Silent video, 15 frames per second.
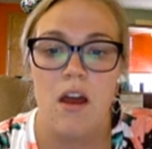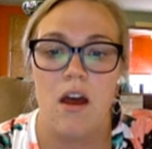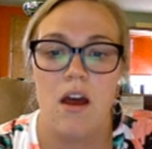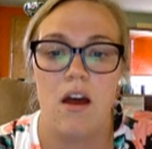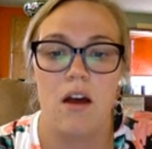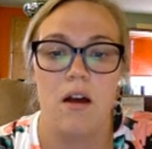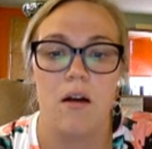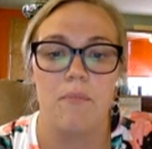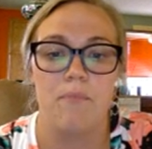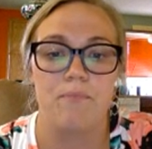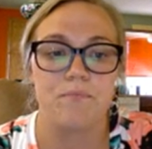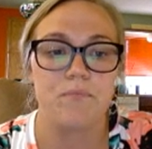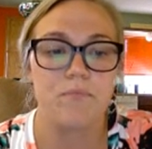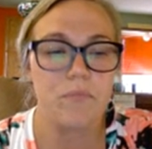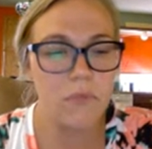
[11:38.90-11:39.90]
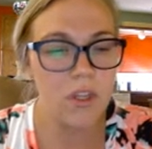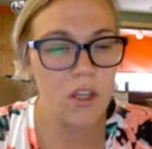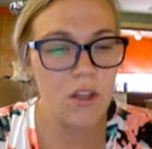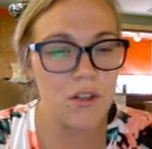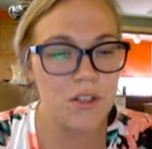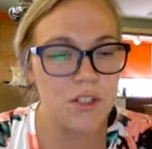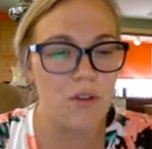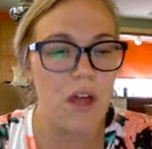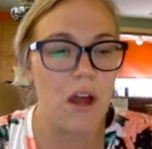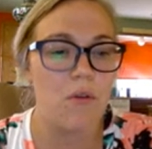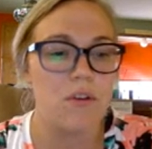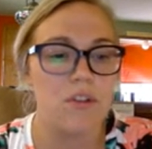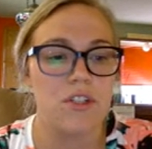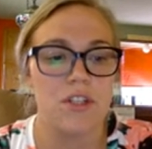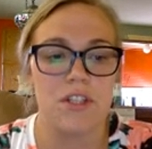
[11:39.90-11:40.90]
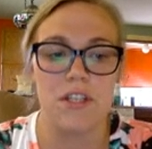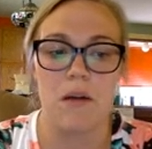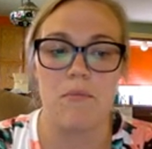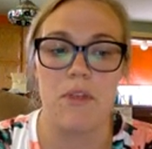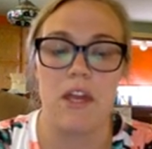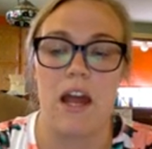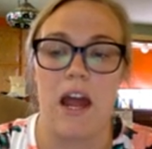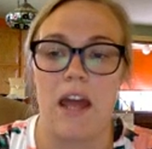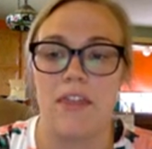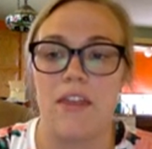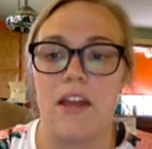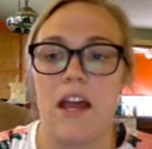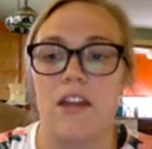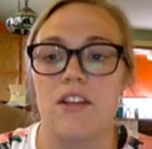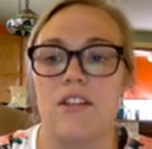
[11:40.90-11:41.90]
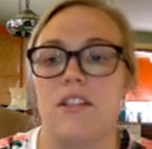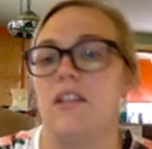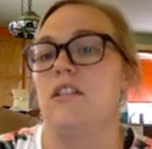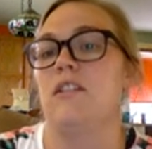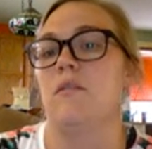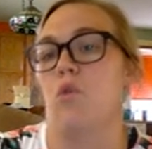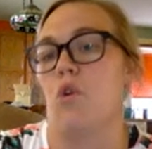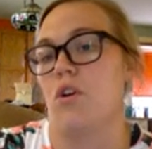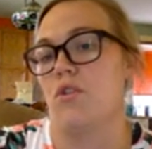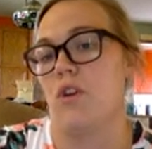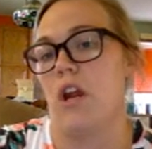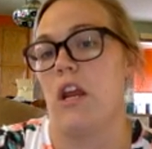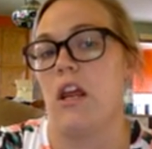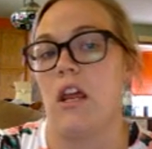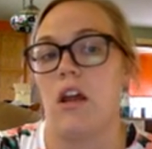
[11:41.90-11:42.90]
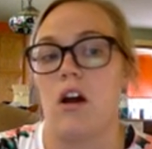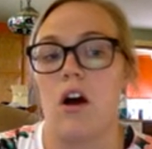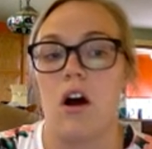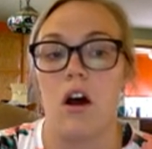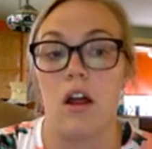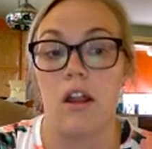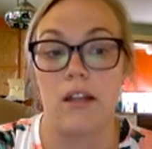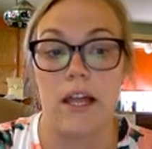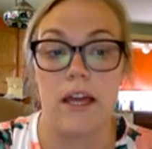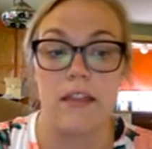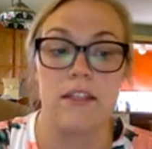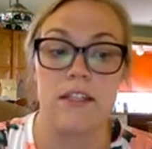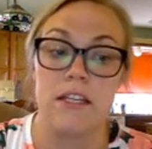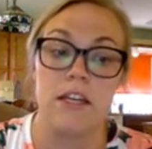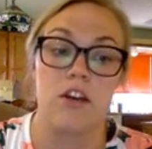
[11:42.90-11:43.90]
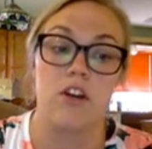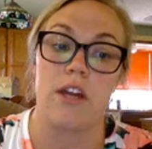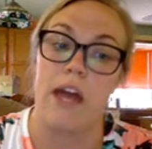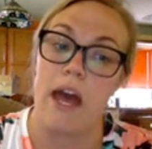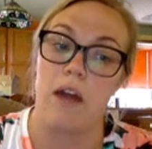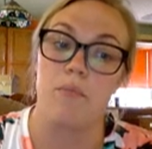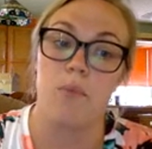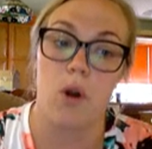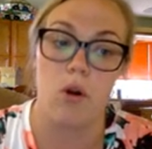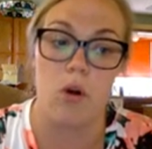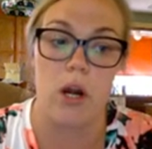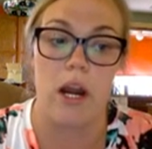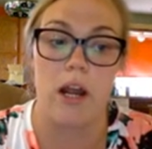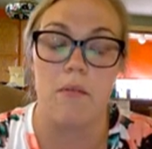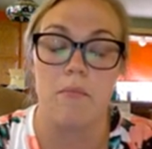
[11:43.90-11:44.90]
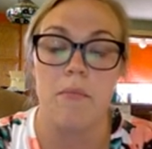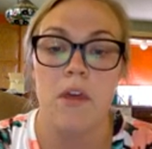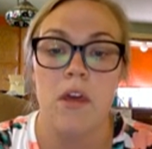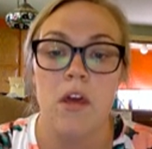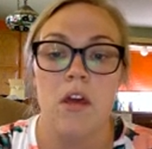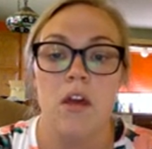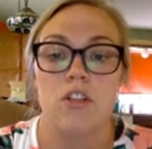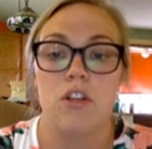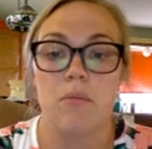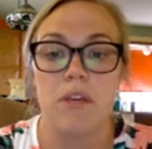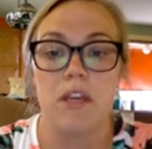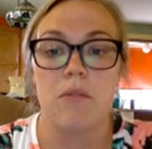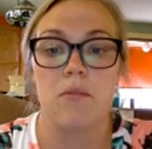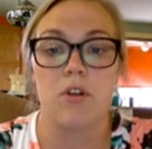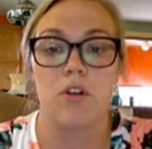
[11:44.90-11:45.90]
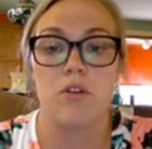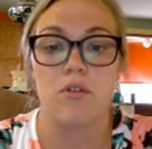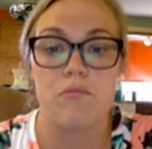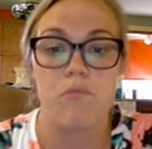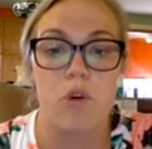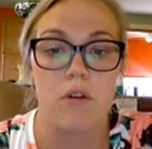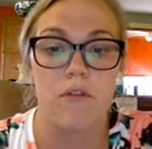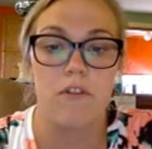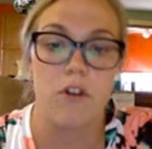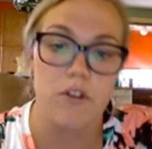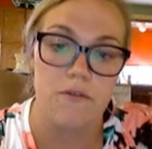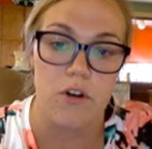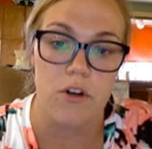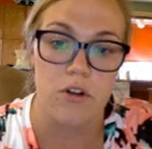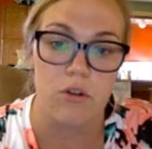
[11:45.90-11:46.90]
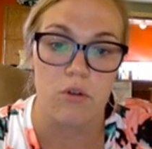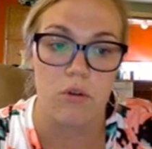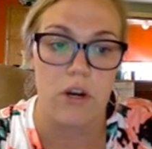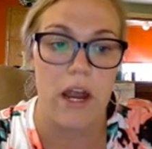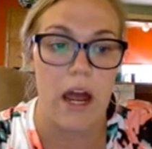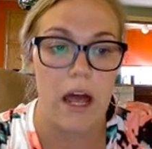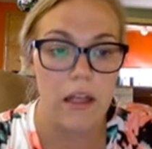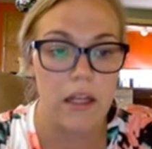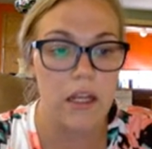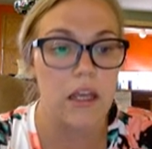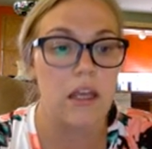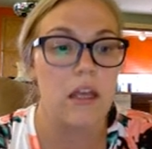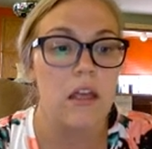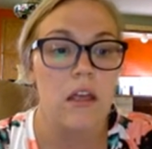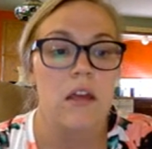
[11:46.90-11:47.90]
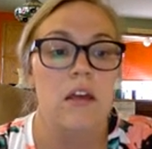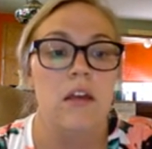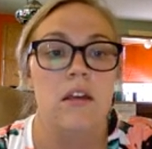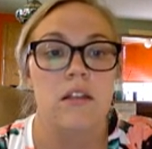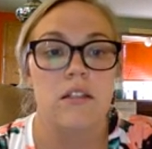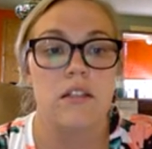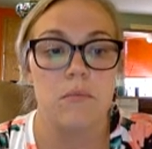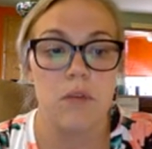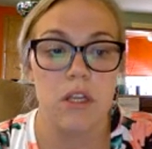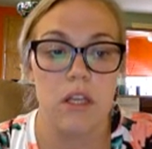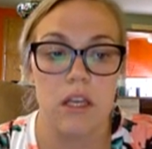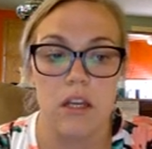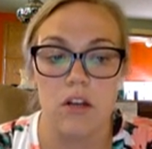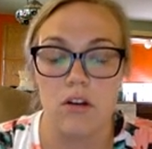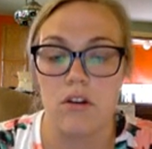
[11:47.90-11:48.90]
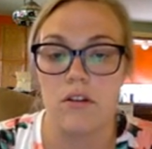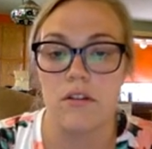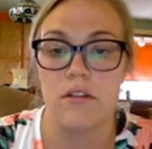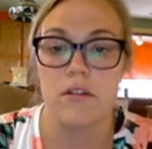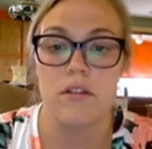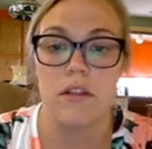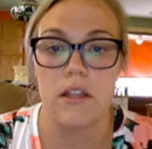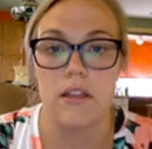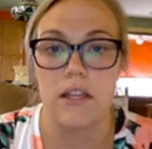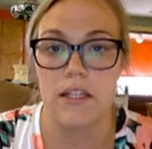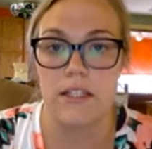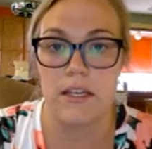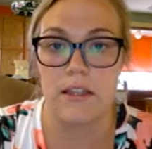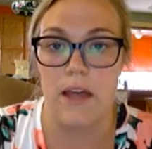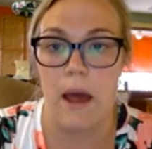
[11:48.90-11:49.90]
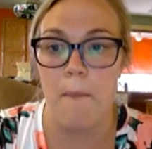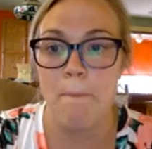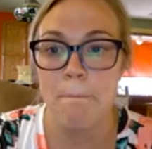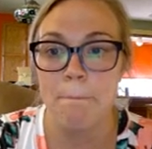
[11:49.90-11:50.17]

Um, so that was just something. I think I just need some more training on like the Tinkercad program to be able to use more of those virtual reality simulators and things like that.